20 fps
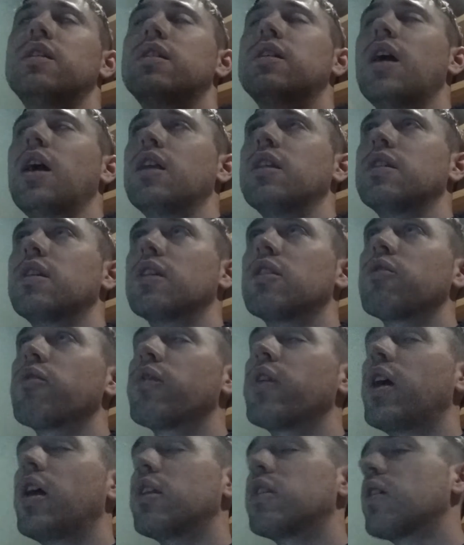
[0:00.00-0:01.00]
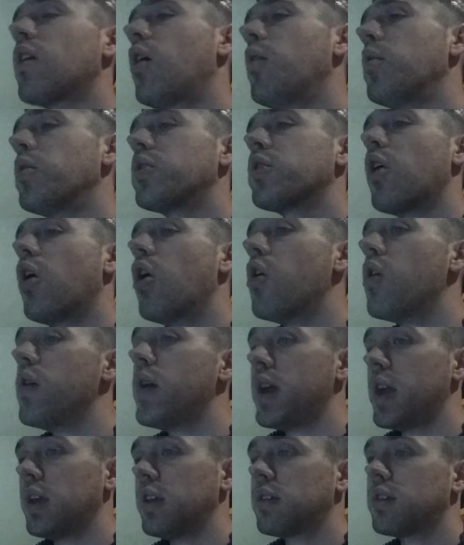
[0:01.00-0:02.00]
sense. It's almost
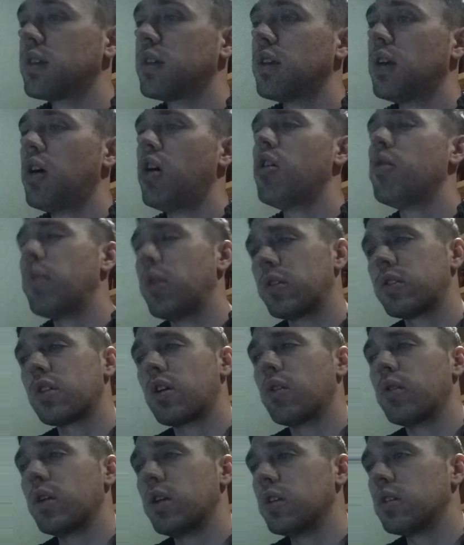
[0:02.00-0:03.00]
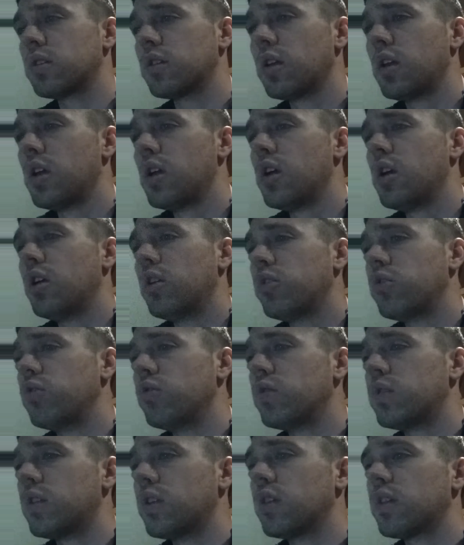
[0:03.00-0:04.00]
always
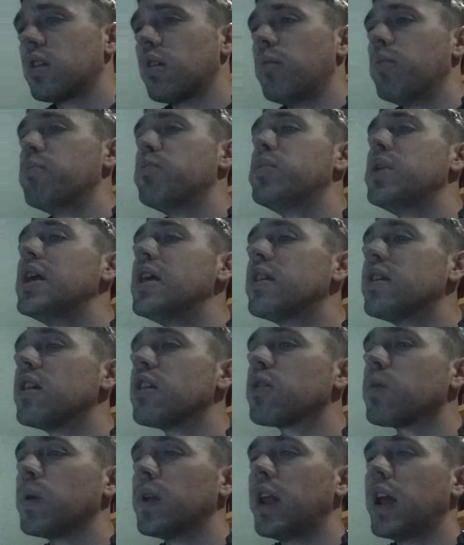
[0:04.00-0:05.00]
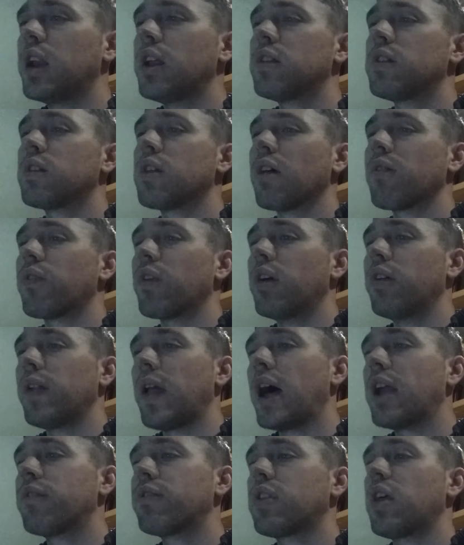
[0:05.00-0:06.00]
used in some business-related stuff. A
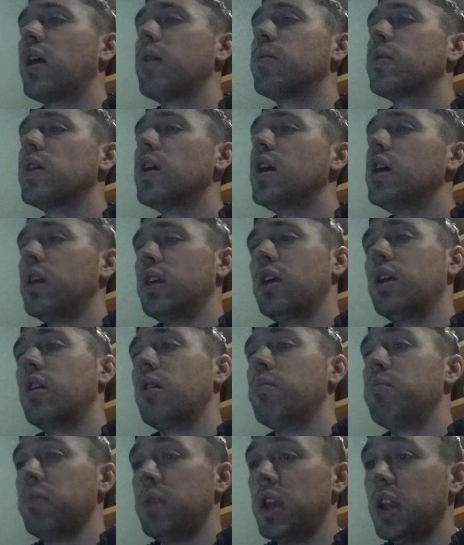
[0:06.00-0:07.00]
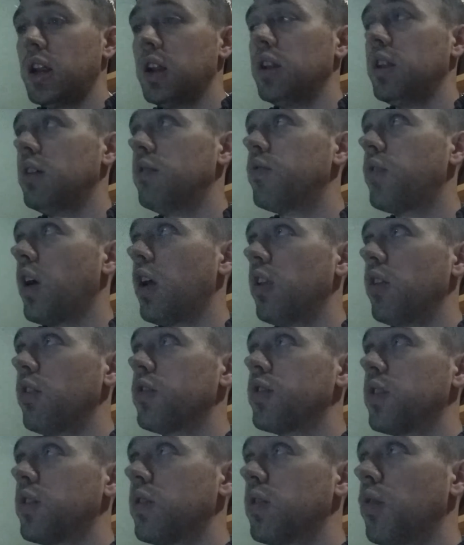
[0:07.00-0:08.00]
lot of times it immediately
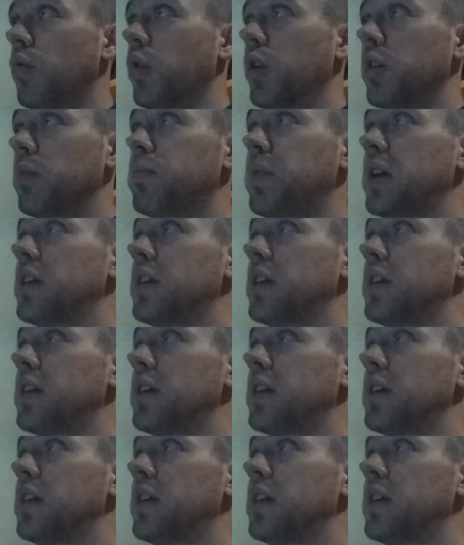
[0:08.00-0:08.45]
follows the word